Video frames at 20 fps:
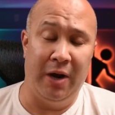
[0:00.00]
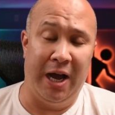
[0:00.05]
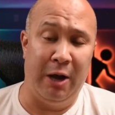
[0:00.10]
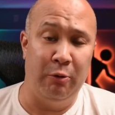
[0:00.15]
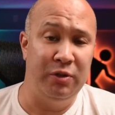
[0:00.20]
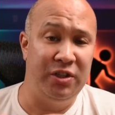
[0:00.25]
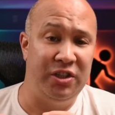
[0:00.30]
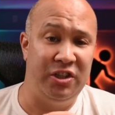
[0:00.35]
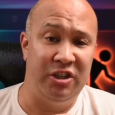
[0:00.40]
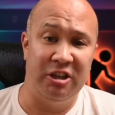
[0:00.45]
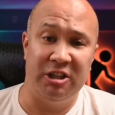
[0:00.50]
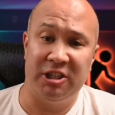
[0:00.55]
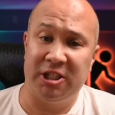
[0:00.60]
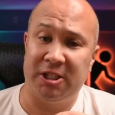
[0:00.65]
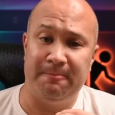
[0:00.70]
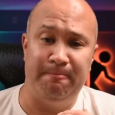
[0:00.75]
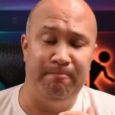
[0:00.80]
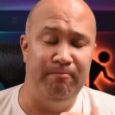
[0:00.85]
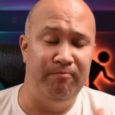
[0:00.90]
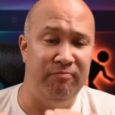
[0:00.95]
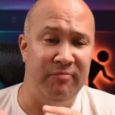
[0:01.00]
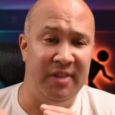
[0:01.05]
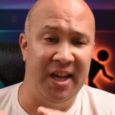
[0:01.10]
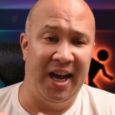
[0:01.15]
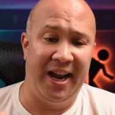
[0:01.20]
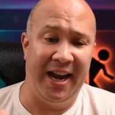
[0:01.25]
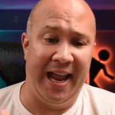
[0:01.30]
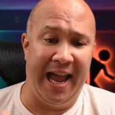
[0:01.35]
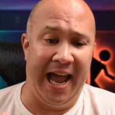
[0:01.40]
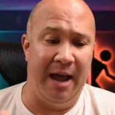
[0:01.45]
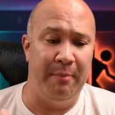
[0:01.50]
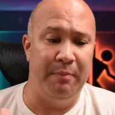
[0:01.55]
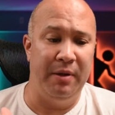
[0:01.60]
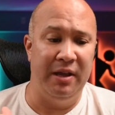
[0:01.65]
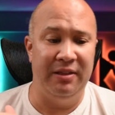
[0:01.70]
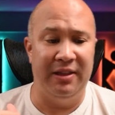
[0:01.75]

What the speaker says: I was just not happy